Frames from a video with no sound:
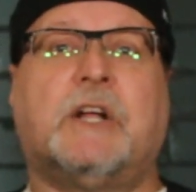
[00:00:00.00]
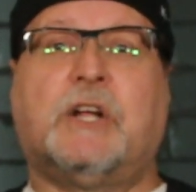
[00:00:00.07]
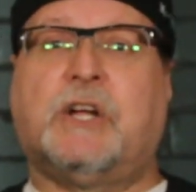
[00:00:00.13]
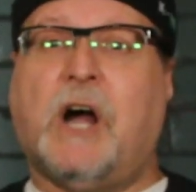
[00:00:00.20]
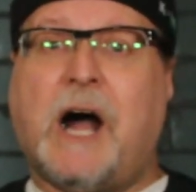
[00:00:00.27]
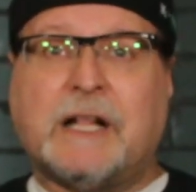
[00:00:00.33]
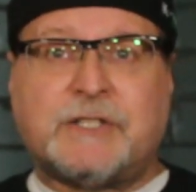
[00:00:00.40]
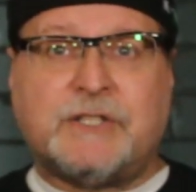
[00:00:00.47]

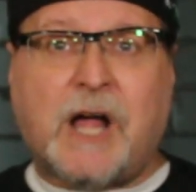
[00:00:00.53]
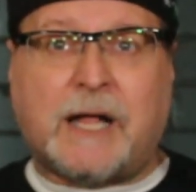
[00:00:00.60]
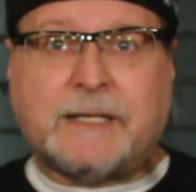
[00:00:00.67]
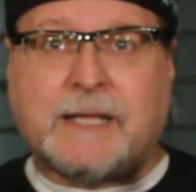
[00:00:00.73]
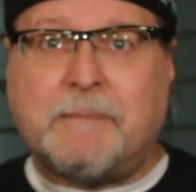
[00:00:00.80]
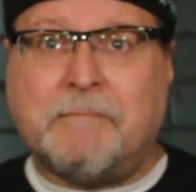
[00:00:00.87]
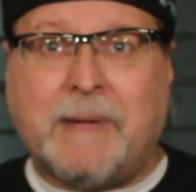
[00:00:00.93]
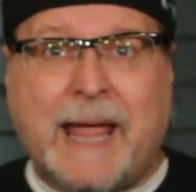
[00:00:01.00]
God's not
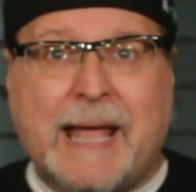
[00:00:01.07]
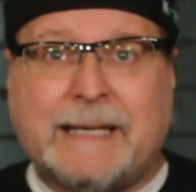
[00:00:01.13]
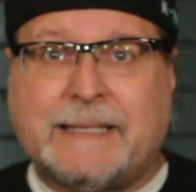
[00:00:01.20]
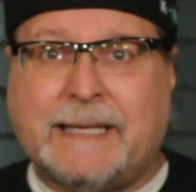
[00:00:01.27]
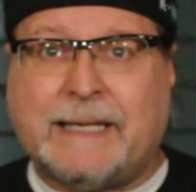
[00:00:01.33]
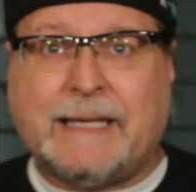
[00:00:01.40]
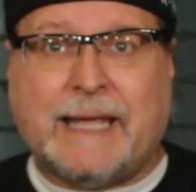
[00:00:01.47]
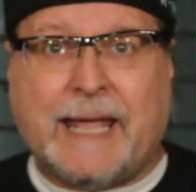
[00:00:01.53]

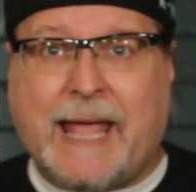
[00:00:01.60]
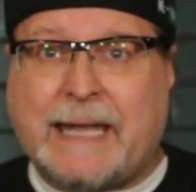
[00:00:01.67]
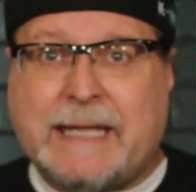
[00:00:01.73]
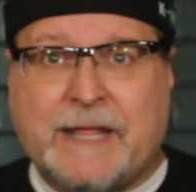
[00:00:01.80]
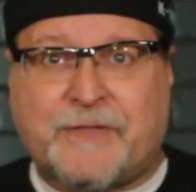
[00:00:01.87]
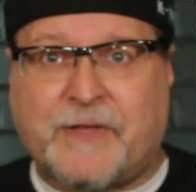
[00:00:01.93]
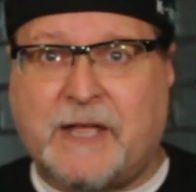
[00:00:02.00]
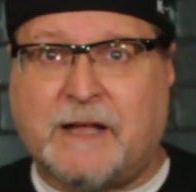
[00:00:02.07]
demanding
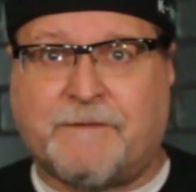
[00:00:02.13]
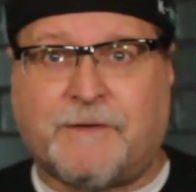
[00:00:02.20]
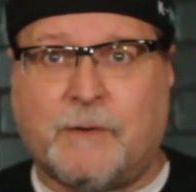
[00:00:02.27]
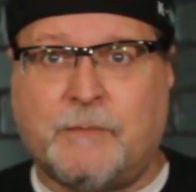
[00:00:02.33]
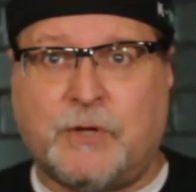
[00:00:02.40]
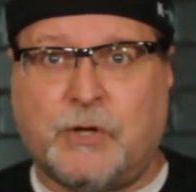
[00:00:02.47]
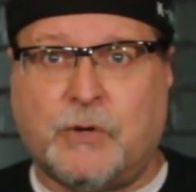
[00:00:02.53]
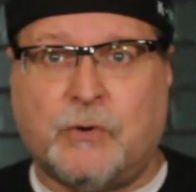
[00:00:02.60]
anything
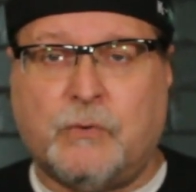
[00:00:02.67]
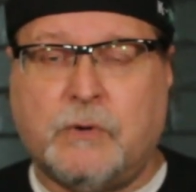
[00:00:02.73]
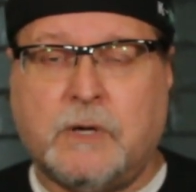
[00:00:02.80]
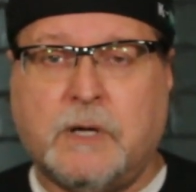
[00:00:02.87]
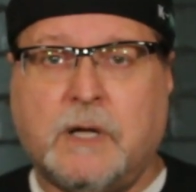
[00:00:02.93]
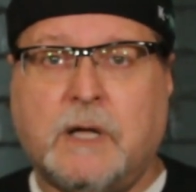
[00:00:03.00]
from you.